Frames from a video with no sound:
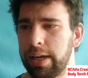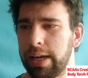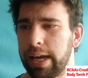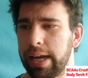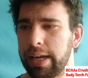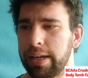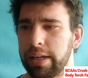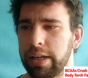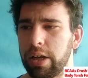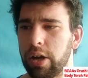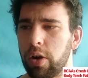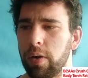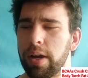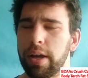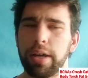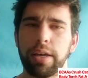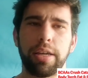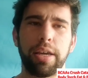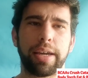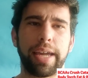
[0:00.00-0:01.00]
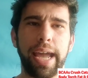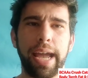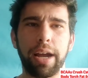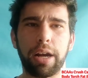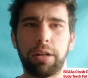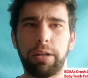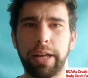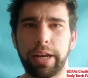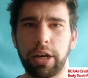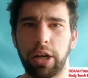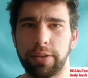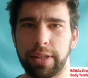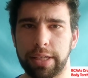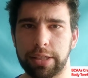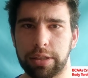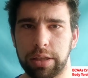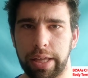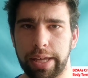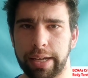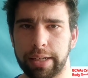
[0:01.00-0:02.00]
And, you know, you can't click on
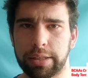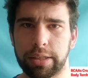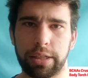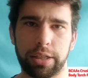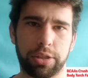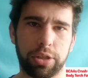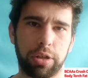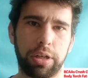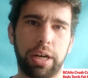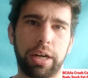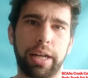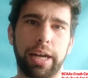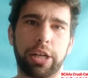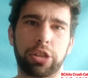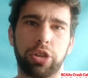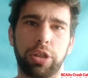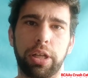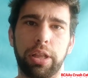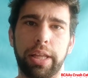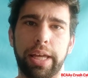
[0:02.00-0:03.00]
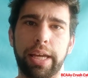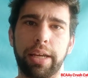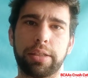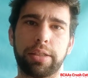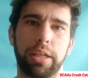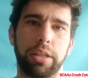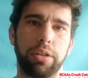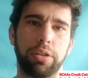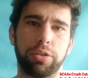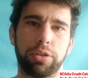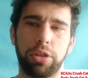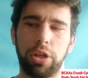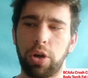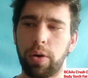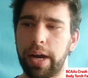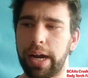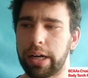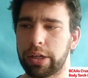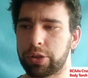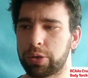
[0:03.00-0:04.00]
these links because they're not actually links, and there's
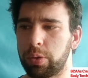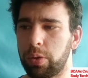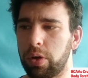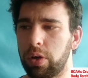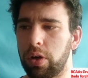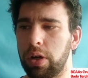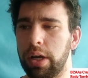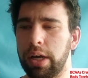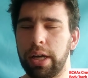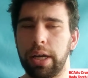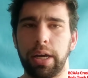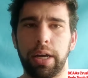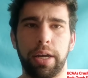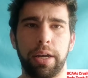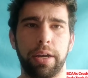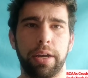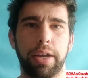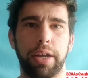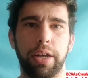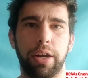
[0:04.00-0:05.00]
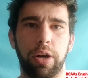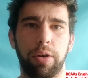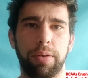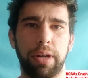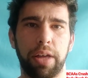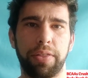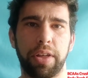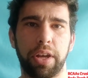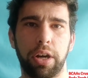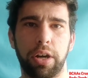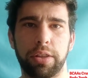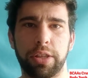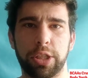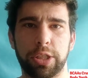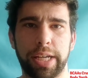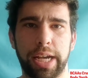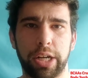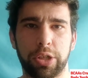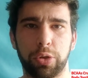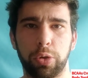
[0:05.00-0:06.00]
no actual, you know, nothing on
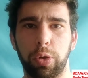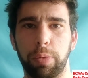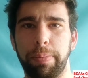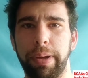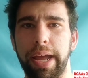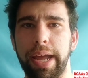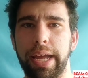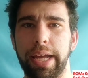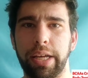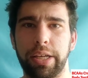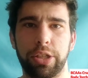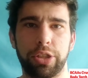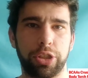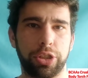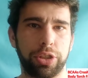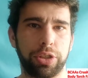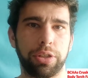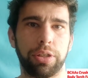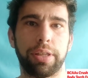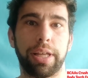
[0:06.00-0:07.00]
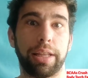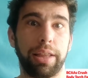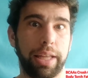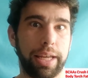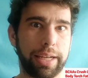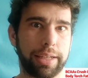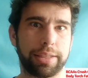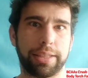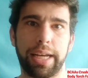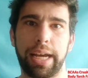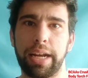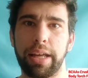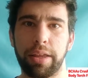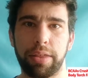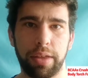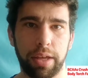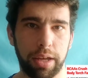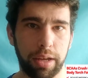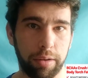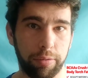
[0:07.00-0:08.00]
this actual page that links to
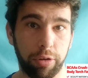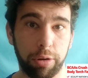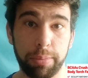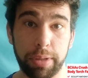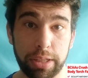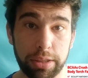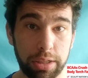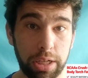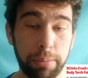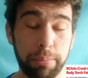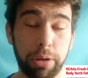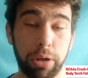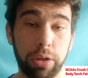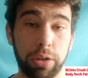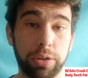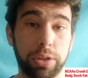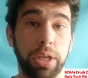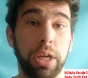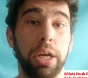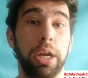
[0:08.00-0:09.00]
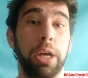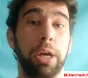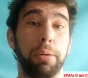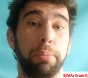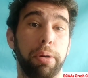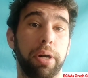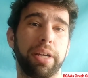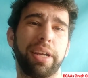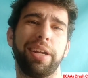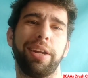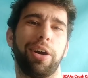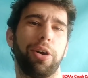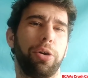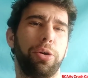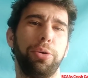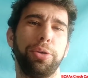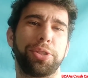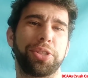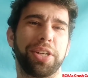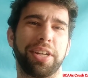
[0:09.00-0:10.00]
anything from these numbers. But, you know,
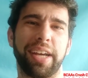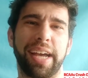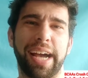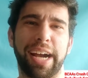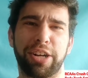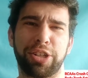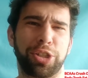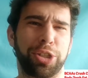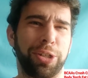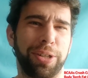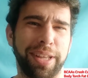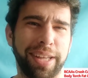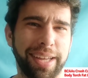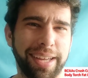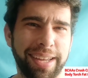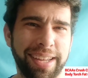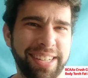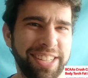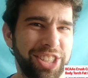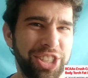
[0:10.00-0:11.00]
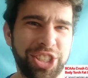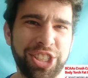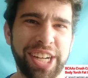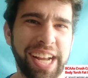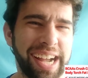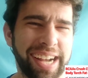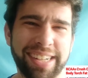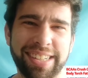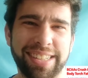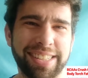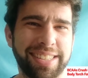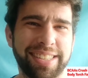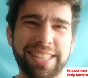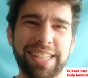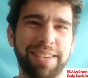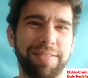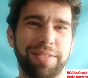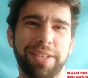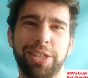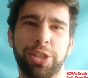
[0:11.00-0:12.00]
who's going to actually check to
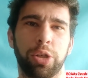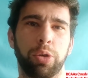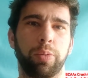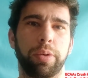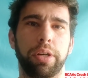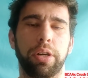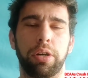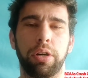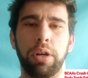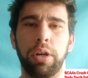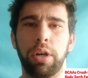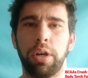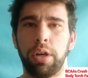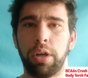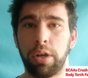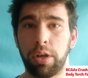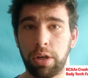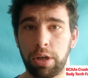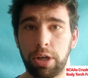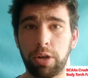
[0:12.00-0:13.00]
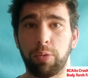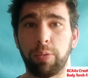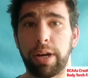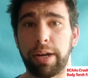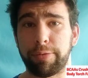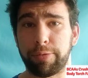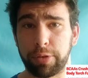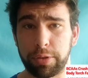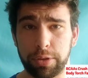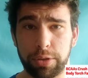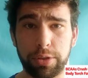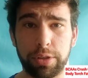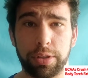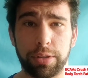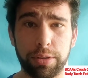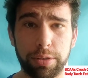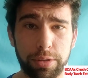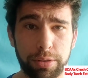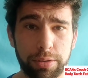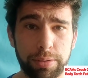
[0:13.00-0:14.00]
see if these are real
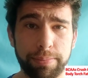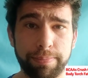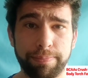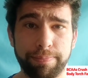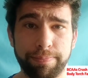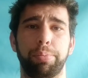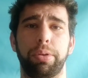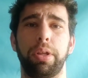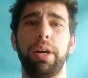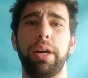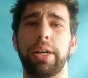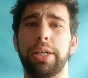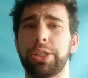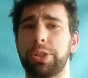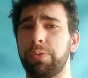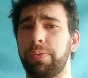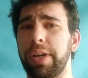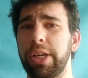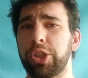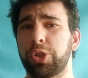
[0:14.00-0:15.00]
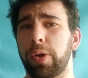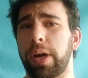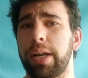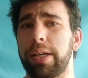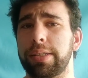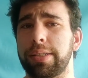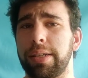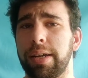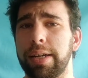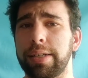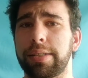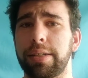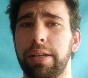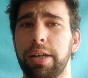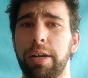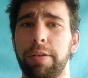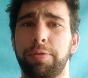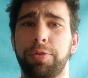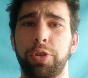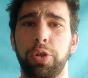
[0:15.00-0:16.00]
references? Plus, Vshred is nice
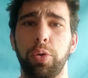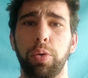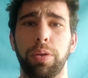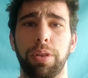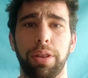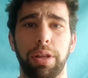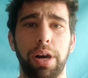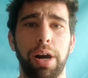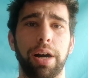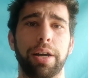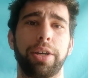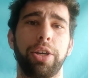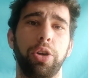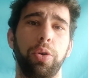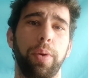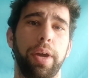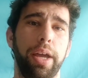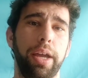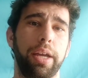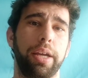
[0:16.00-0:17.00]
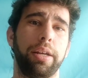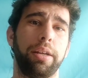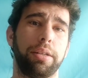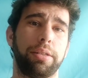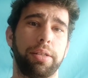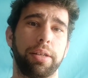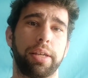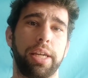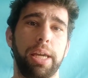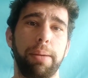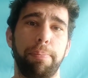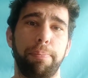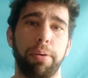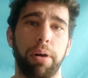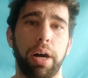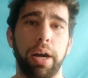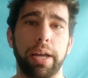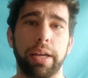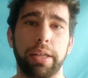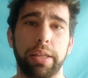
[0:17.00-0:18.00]
enough to lock you in to keep
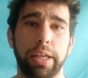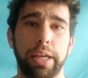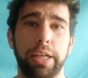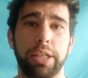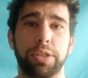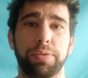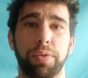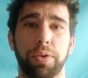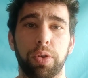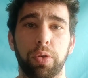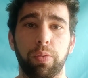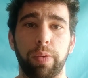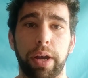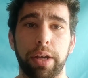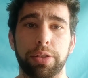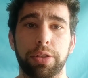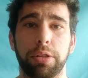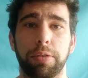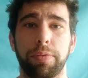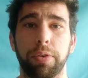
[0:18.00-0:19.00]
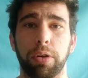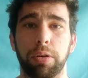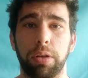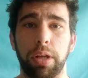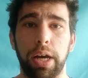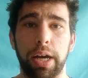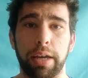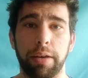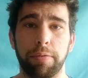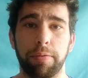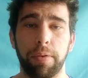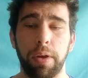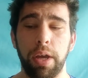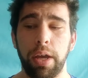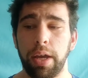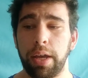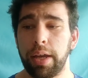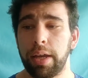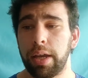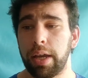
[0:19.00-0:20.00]
buying these for the rest of your life.
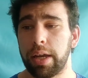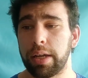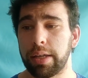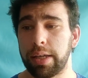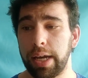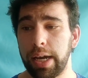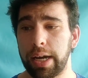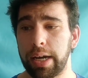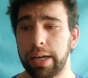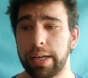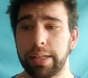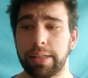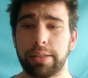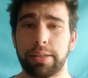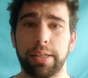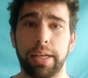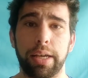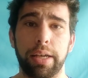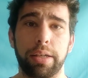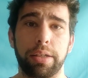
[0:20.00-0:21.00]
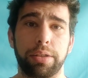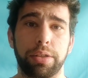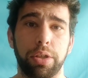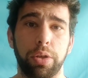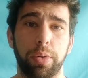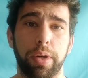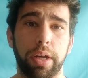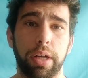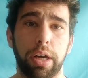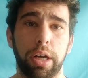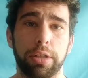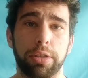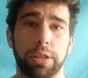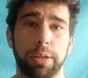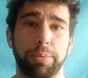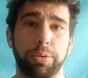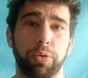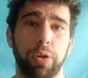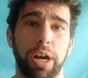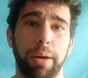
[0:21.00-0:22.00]
And yeah, it says you can
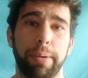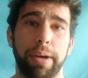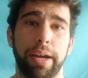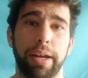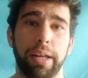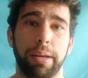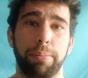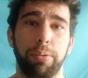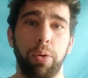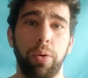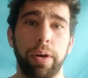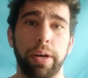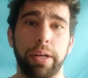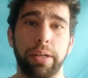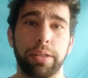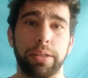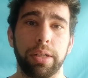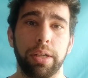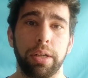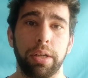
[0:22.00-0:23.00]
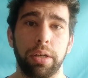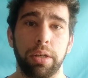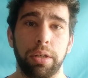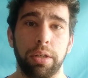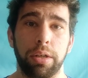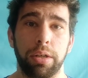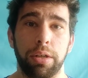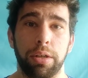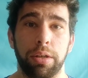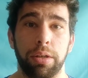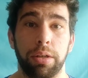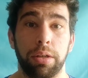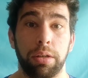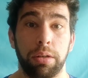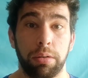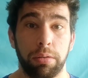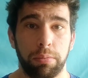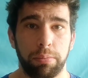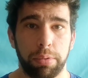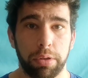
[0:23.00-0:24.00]
unsubscribe at any point,
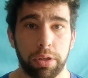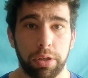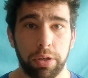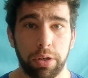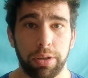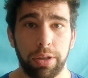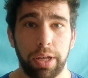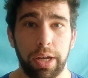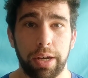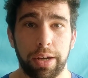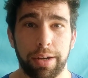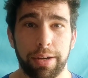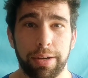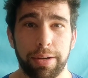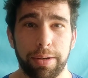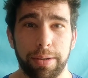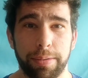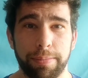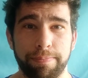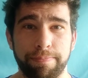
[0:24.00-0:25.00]
but good luck.